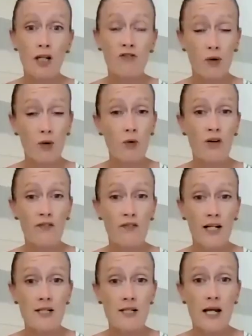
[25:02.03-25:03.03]
for all of
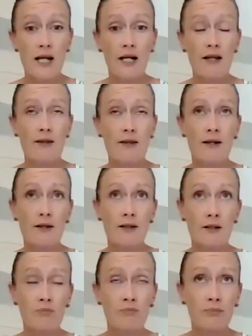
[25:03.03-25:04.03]
us. And I think
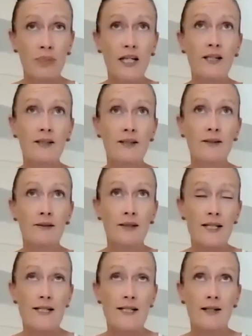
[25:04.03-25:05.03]
the big
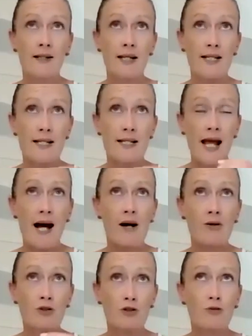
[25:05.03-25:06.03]
lesson is
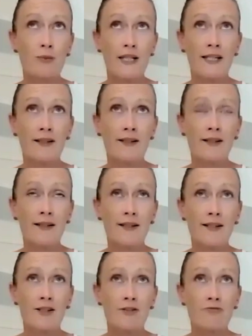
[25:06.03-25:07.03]
how do we
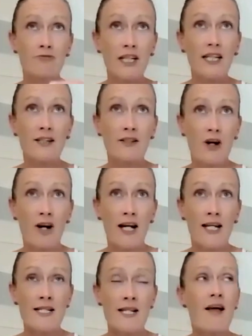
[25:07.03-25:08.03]

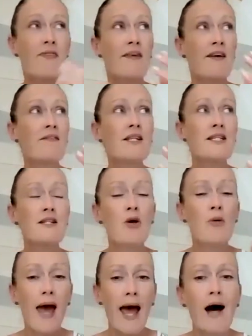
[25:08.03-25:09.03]
recognize there is
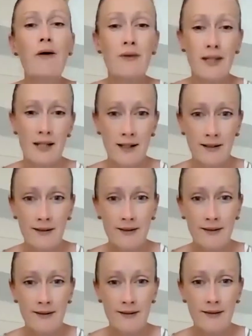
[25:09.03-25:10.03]
no out there.
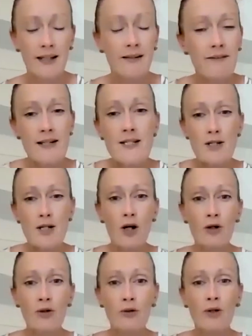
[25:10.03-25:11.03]
There is
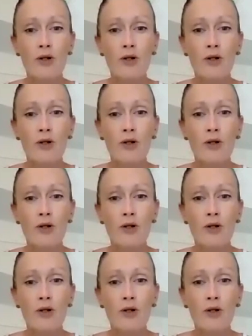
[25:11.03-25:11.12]
no